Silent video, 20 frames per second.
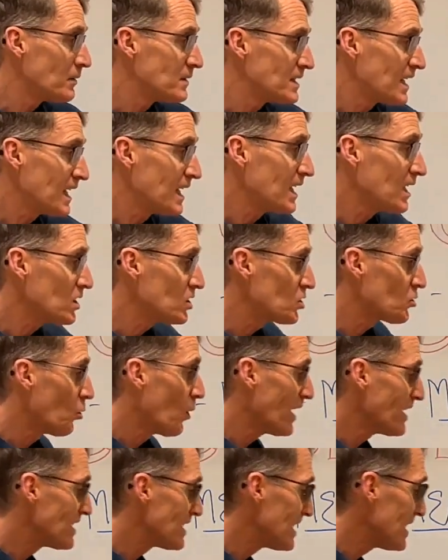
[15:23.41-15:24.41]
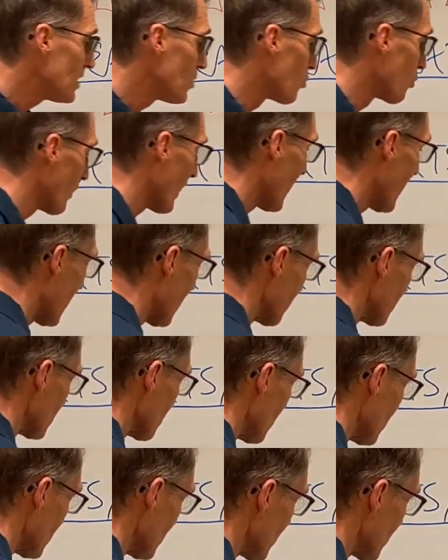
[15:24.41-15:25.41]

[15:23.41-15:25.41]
taking 20 grams, which